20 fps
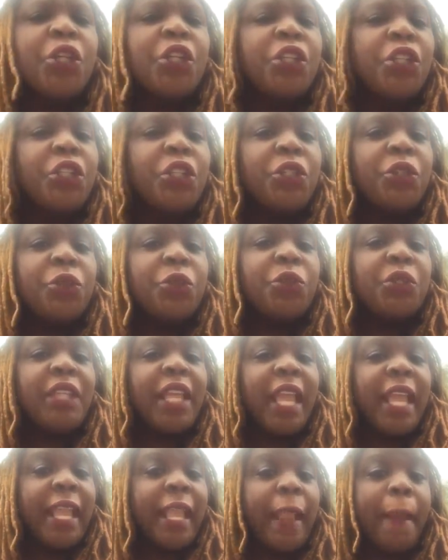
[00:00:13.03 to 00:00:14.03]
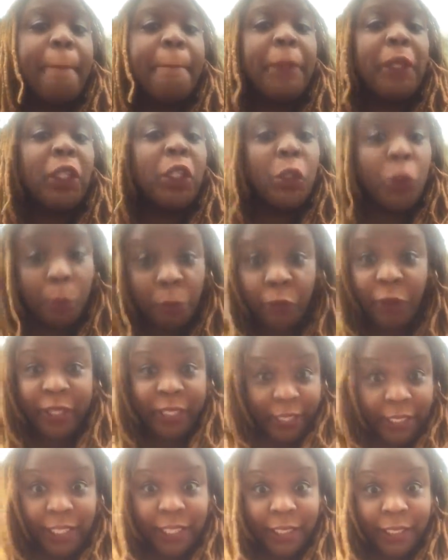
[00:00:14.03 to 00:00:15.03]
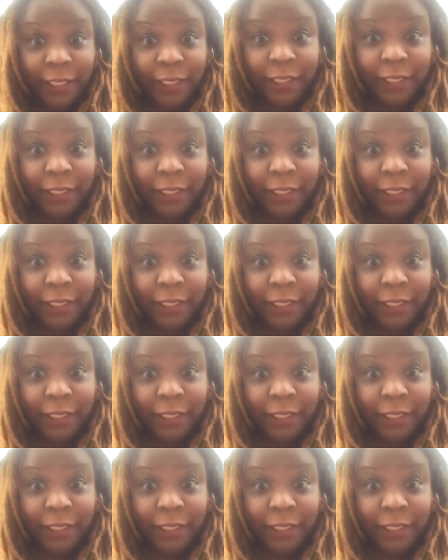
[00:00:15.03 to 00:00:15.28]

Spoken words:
could use a blueprint.